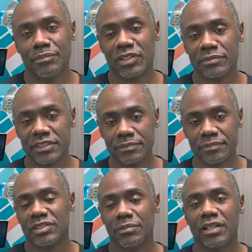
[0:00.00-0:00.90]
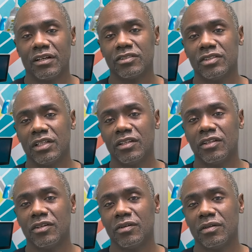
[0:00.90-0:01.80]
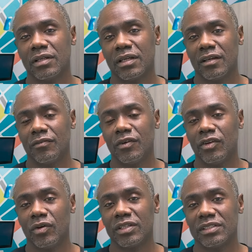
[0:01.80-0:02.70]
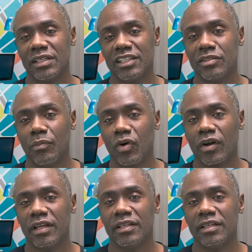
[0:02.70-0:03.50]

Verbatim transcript: symptoms. Something else you can do, if you're noticing this more,